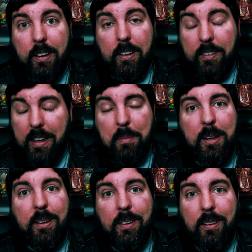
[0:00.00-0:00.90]
And damn
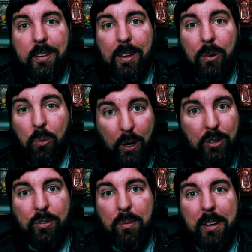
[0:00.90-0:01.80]
it, it
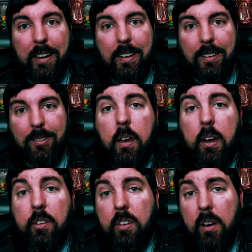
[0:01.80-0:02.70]
works for me.
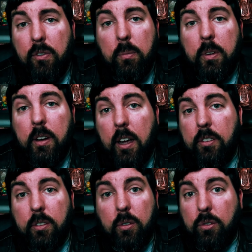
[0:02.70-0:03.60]
And aside from a
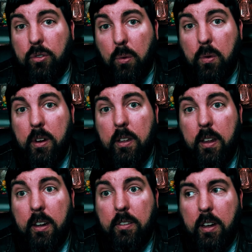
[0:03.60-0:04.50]
nice little story
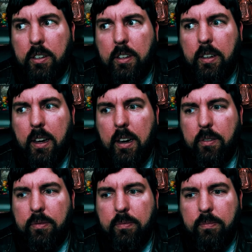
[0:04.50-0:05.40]
that is actually kind
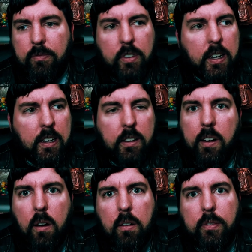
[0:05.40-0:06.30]
of f***ing
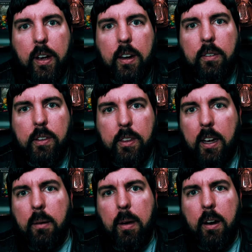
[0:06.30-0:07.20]
terrifying if you
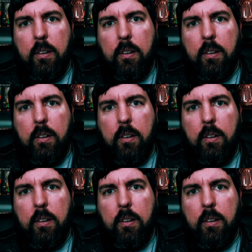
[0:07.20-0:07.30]
think about